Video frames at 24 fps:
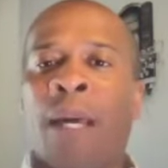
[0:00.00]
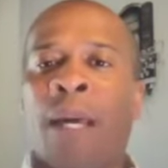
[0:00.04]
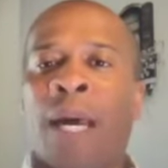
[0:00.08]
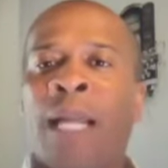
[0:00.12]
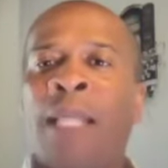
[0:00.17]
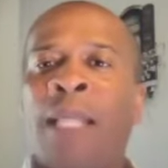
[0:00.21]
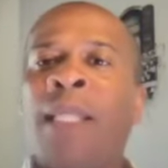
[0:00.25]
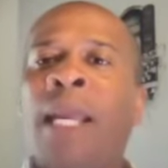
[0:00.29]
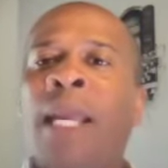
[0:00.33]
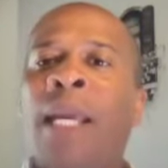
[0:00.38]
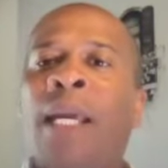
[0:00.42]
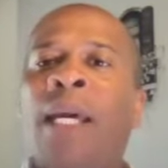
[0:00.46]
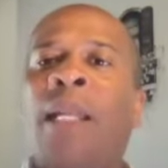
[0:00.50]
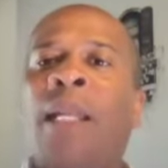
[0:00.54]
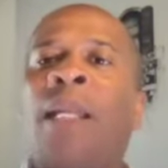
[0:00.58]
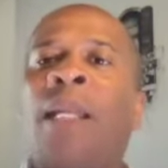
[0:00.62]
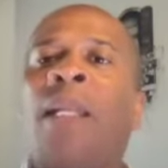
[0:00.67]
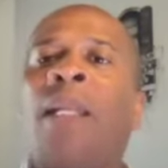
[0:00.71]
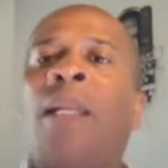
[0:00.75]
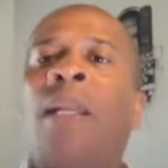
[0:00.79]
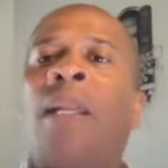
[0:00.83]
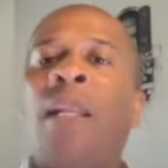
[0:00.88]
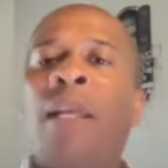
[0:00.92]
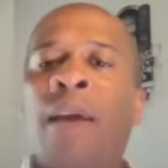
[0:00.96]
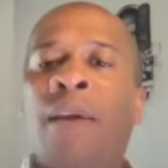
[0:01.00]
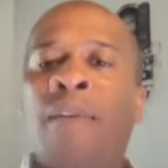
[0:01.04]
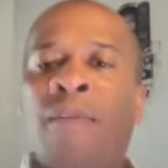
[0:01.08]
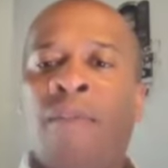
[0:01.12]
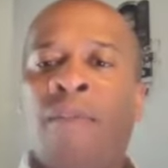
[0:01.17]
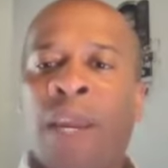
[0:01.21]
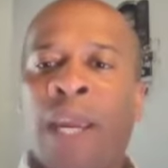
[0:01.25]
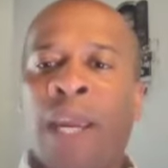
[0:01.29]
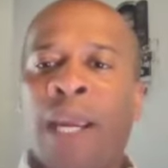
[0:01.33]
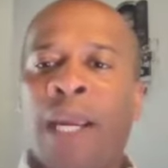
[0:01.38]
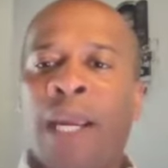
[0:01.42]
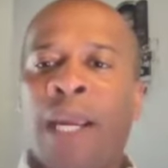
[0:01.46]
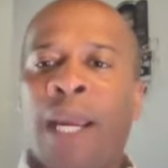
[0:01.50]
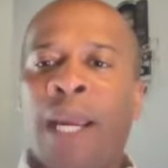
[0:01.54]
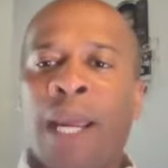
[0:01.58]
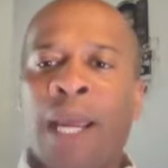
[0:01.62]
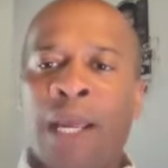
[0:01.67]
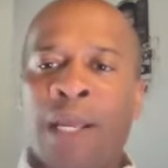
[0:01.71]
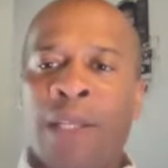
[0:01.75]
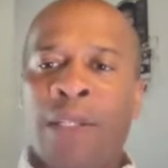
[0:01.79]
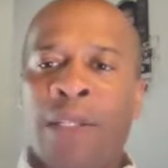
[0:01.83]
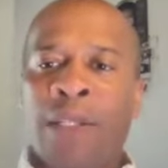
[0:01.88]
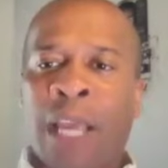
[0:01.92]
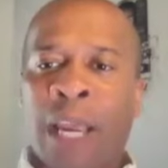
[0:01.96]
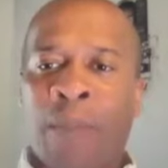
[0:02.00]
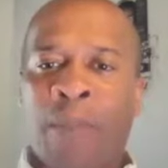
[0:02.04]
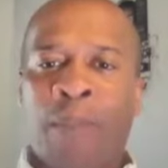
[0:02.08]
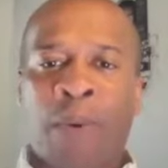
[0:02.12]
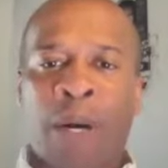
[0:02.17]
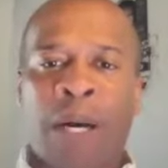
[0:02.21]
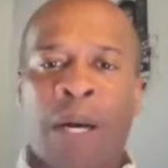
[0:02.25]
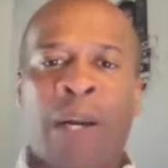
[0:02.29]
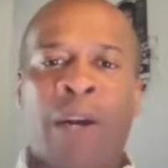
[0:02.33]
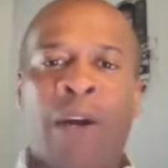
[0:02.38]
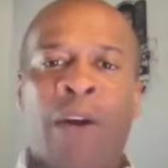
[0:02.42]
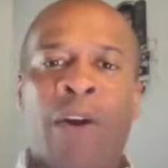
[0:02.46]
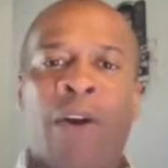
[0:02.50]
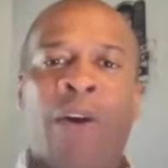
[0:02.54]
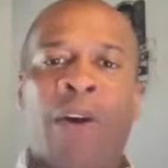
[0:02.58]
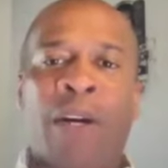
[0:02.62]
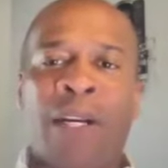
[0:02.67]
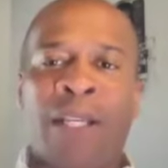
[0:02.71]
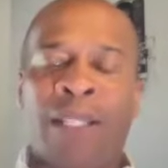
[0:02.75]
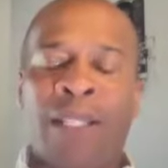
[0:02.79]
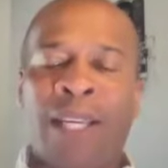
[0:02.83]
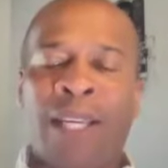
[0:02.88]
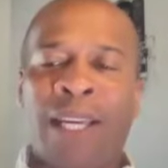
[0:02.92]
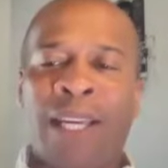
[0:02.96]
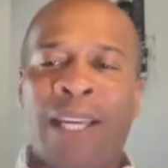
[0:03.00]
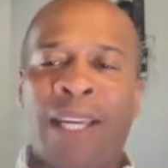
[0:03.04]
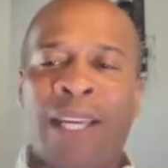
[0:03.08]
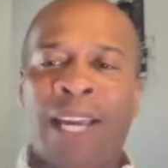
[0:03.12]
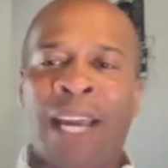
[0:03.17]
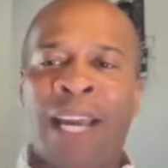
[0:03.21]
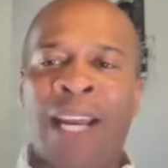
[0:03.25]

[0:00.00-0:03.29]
I think living is a priority.